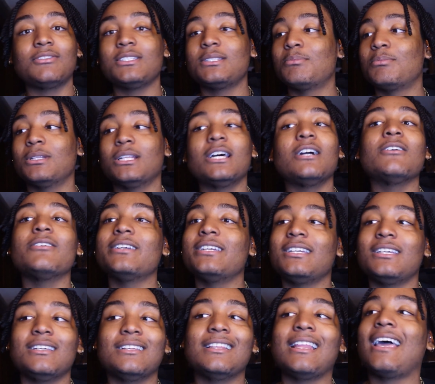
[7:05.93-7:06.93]

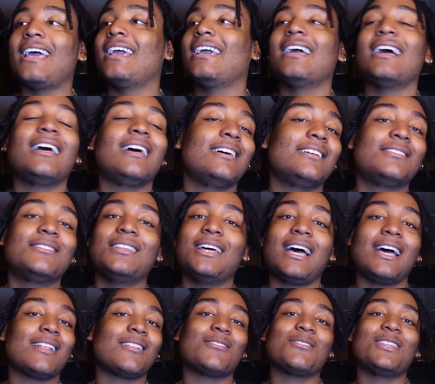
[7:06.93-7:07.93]
blurry, like
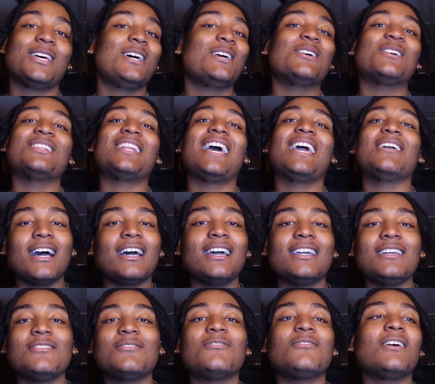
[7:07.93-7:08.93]
I don't know, like
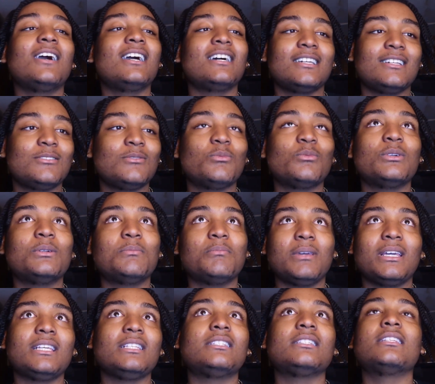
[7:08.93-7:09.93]
find what
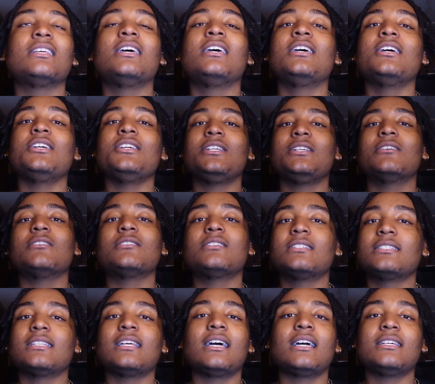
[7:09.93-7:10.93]
makes your
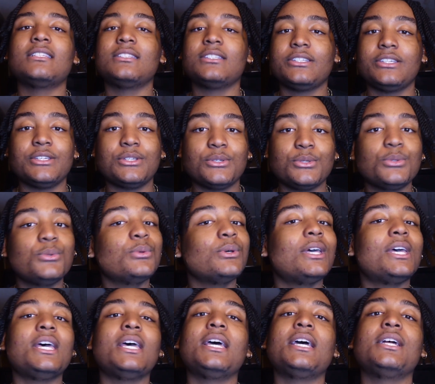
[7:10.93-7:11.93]
designs you,
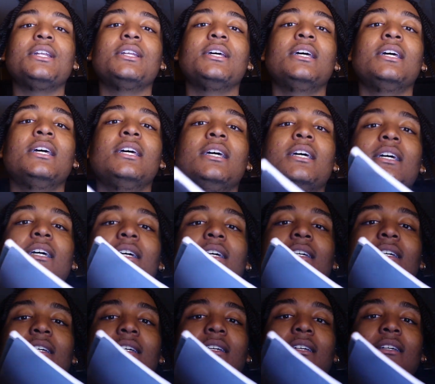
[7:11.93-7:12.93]
and
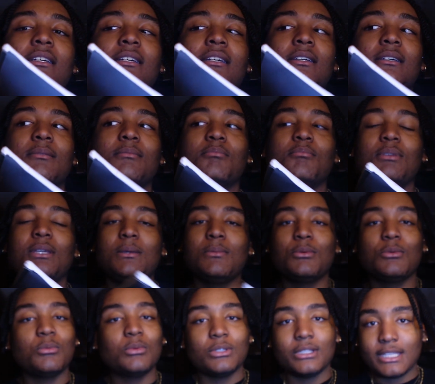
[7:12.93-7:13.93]

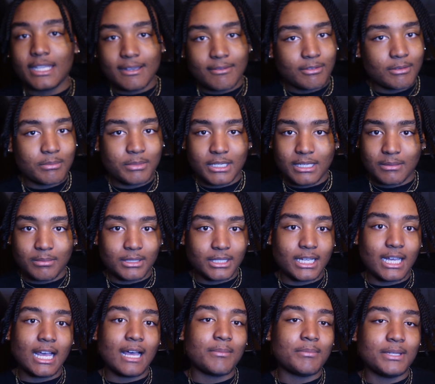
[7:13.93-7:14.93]
people will never be able to
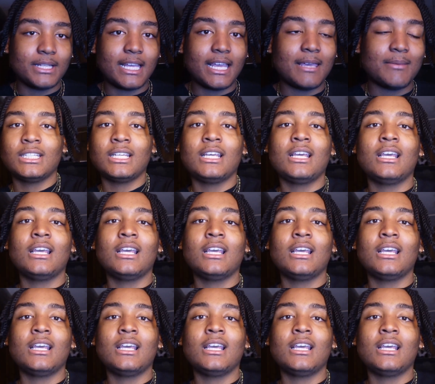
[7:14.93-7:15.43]
copy that.